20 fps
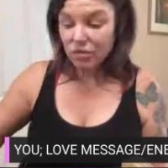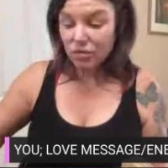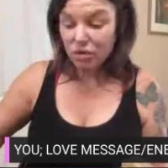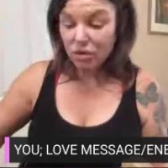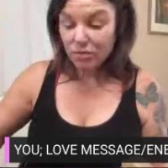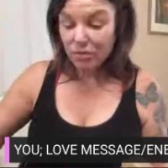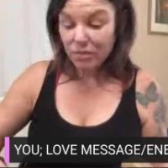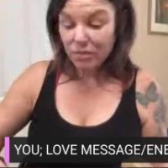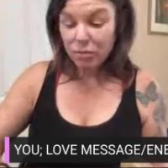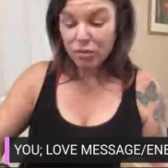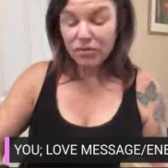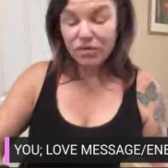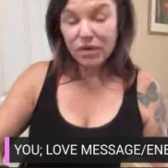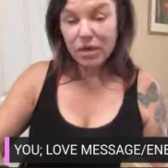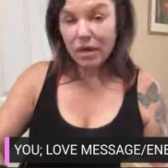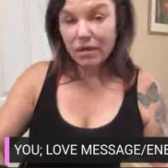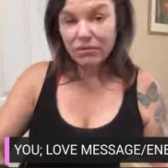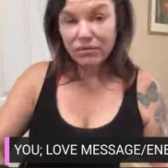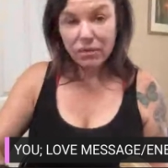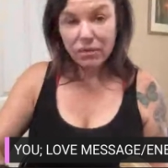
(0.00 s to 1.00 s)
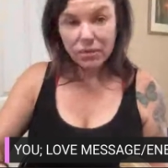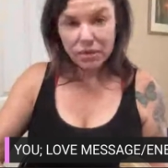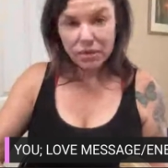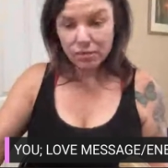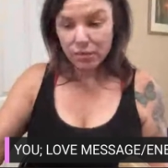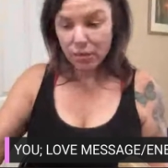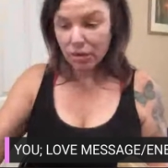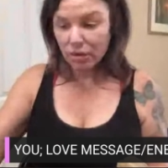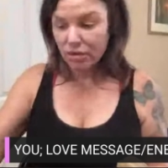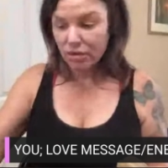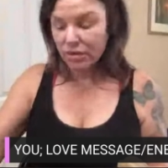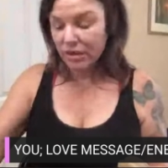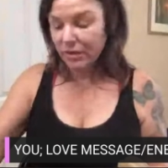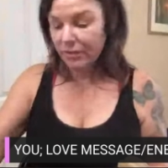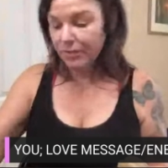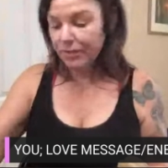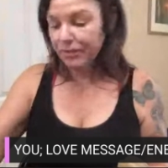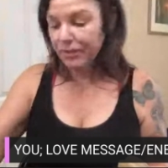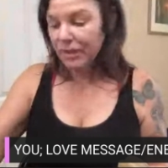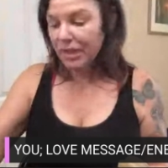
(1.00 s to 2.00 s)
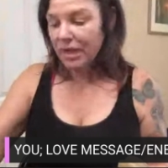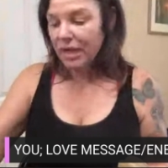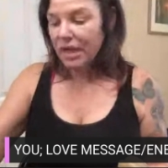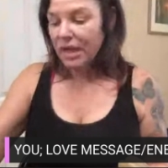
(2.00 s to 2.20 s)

and you could be moving on from this person.